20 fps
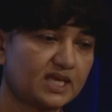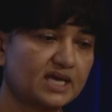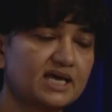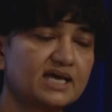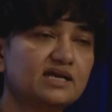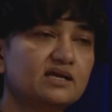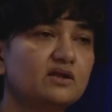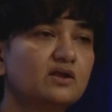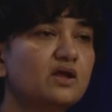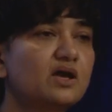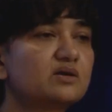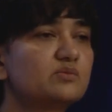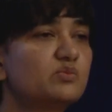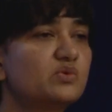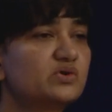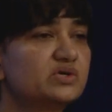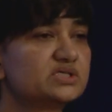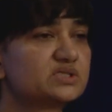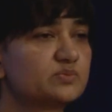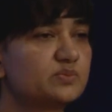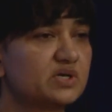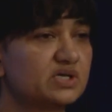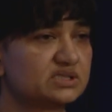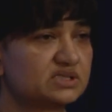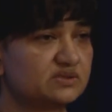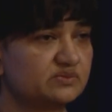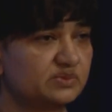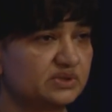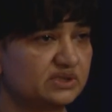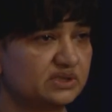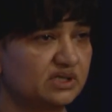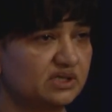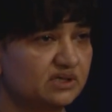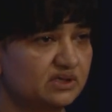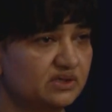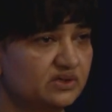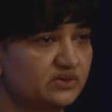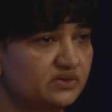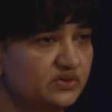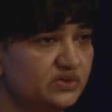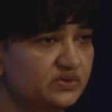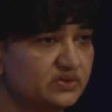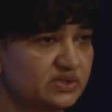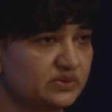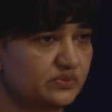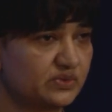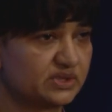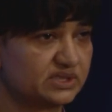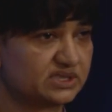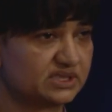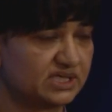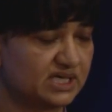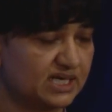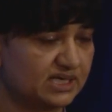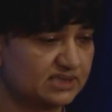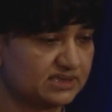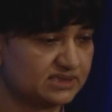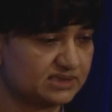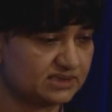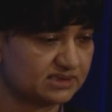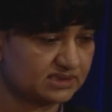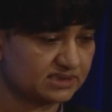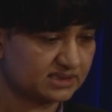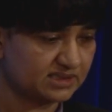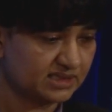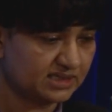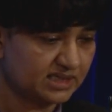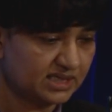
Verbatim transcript: and a lot more is possible using voice analysis.